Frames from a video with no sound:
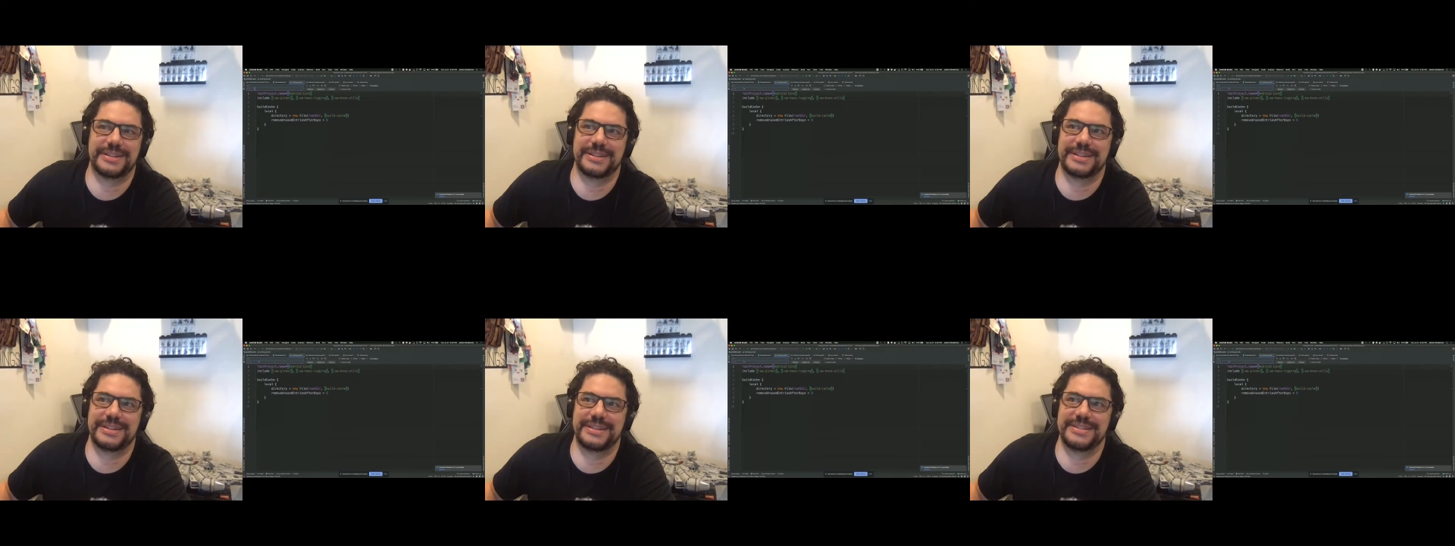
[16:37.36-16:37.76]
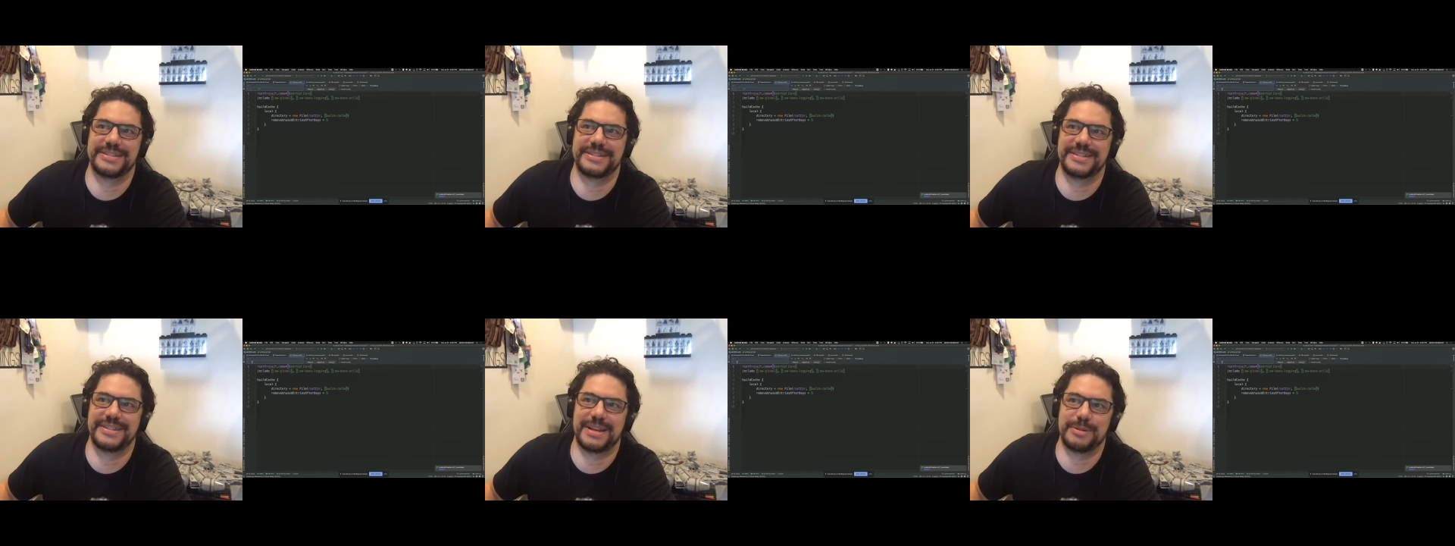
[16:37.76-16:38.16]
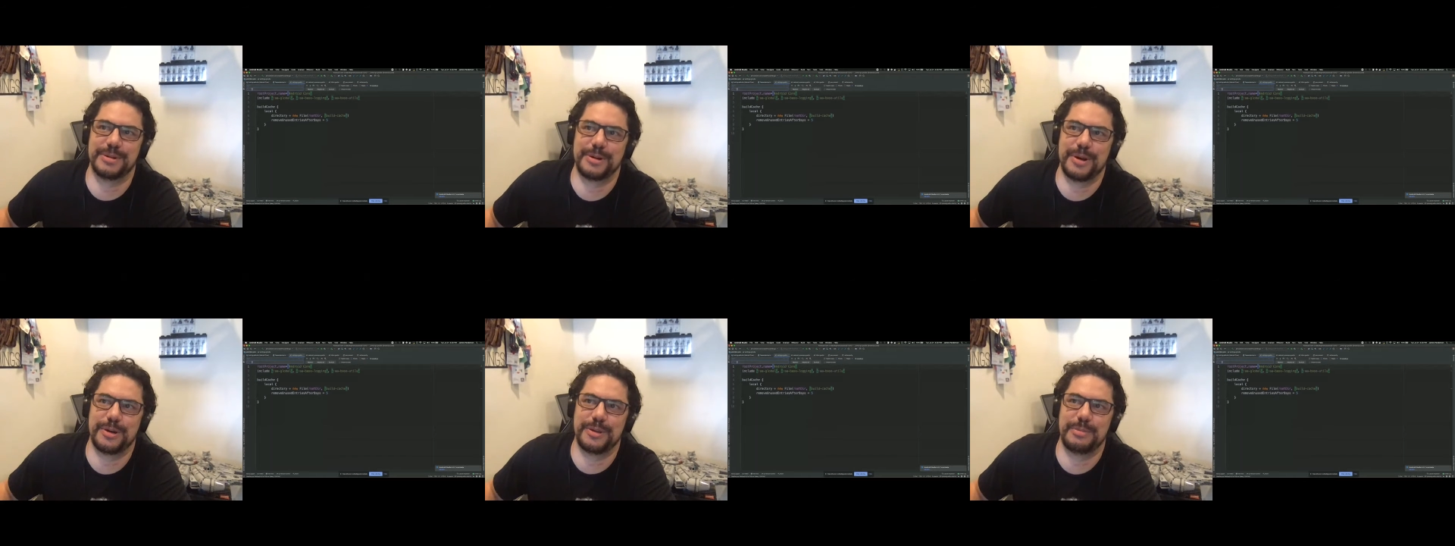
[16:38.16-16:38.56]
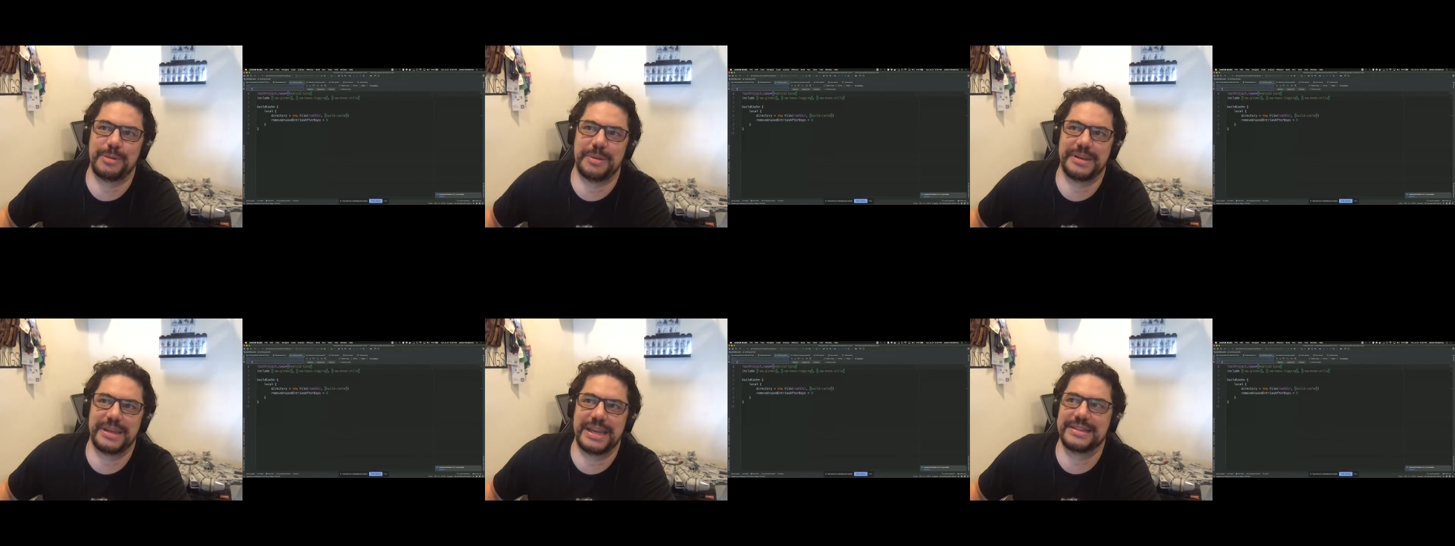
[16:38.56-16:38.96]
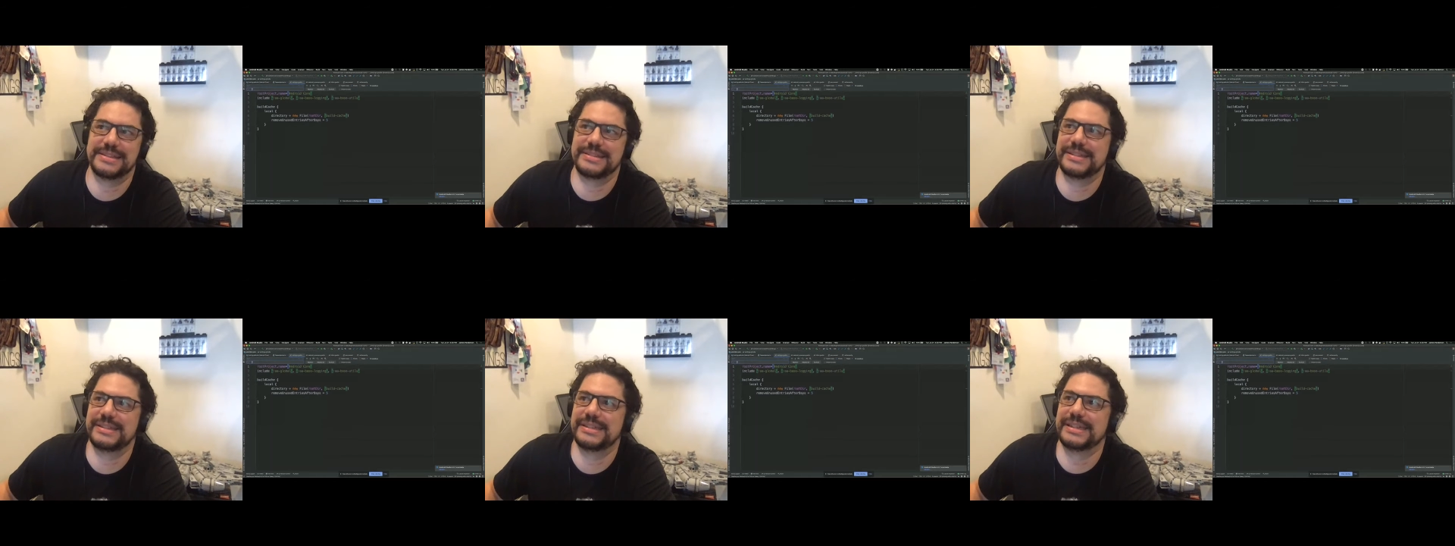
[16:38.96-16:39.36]
this is a double quote, you probably can't
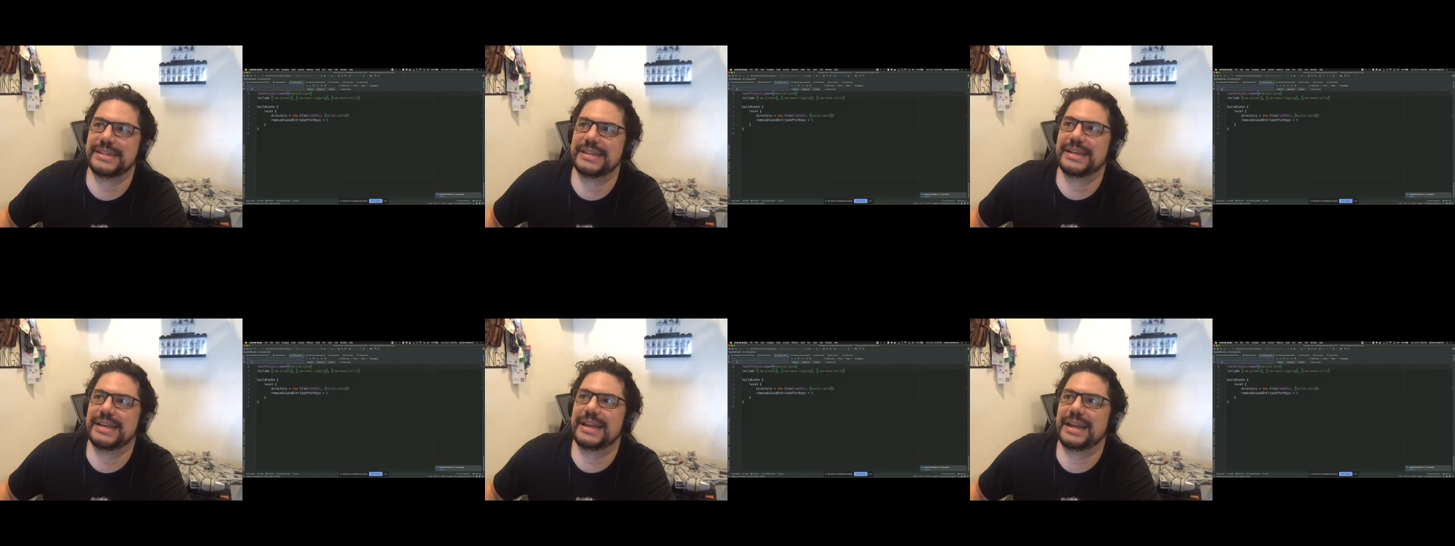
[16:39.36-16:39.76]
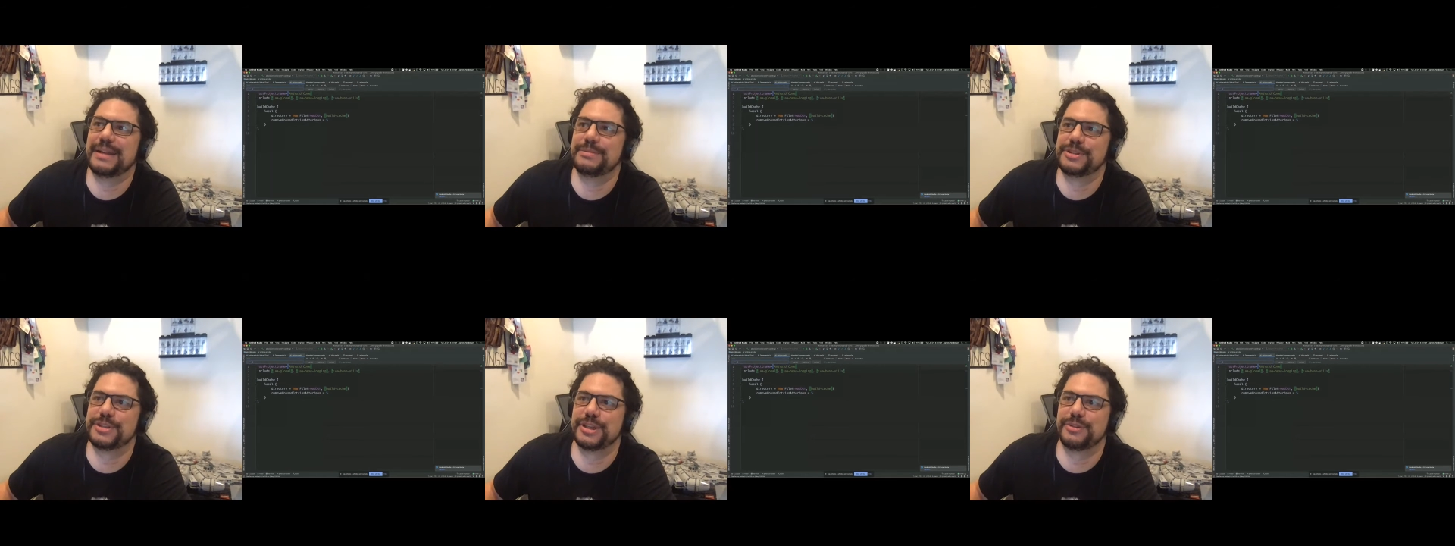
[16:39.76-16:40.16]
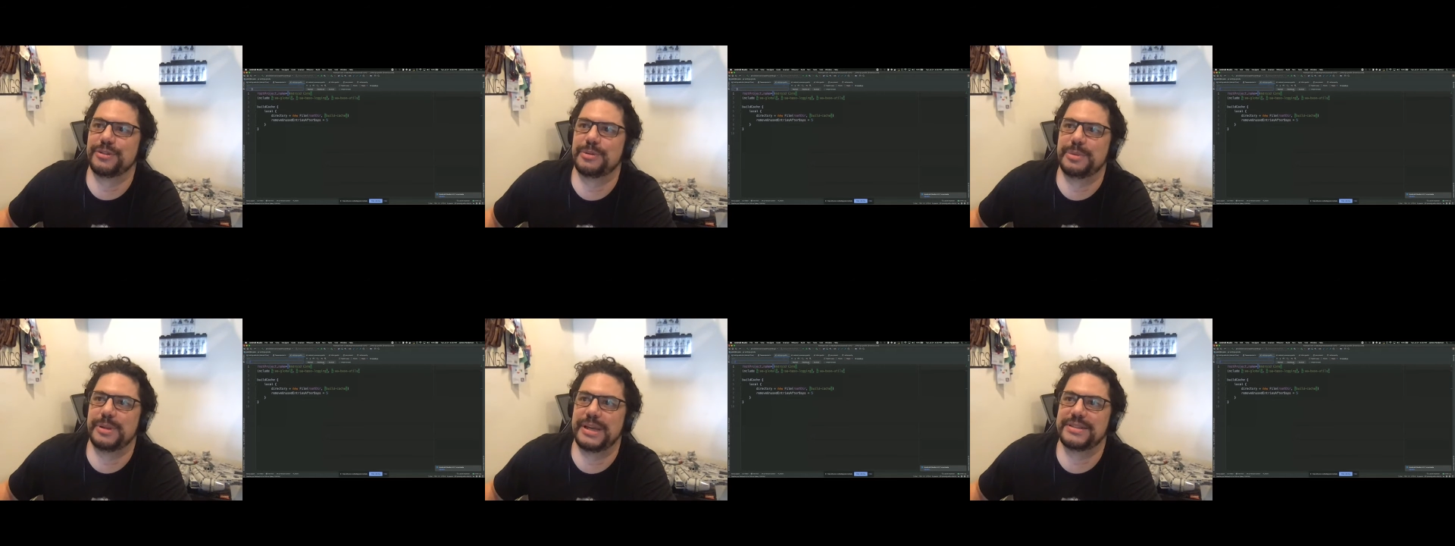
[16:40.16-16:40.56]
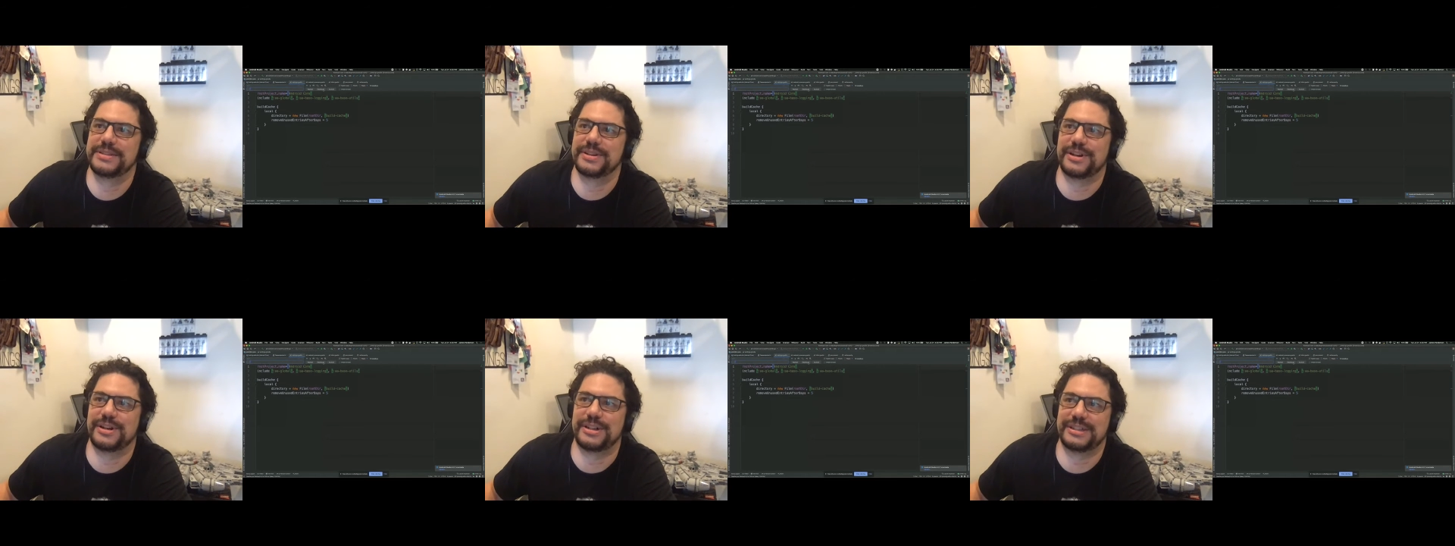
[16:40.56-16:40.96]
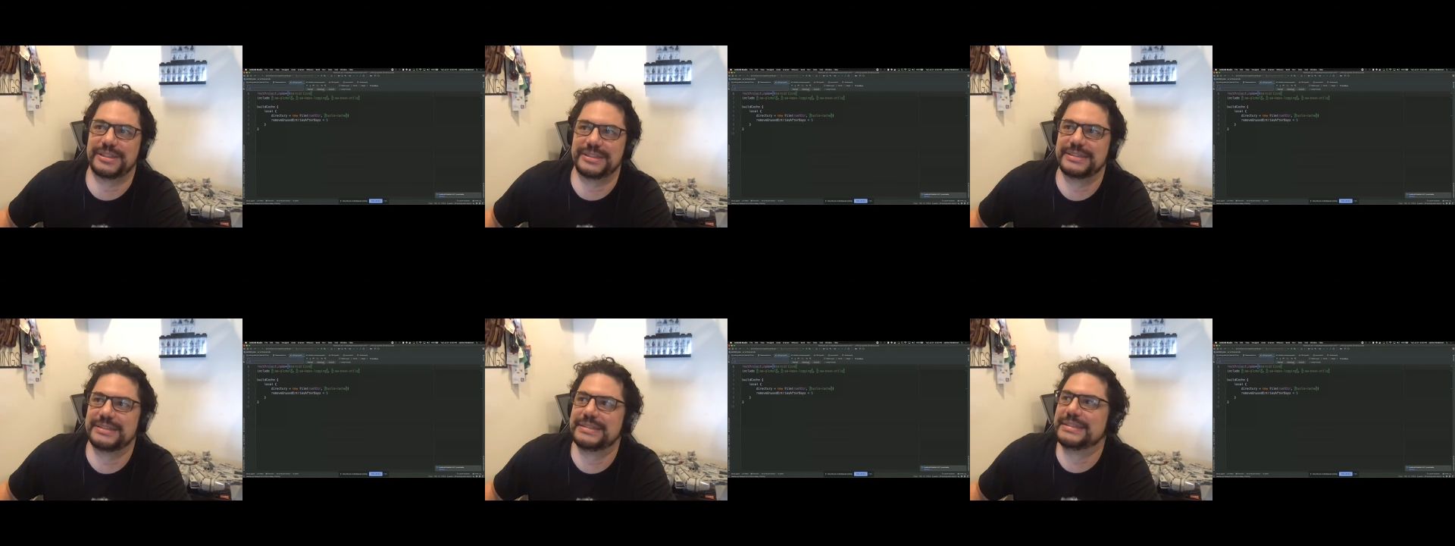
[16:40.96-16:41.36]
see, and I'm just gonna replace all.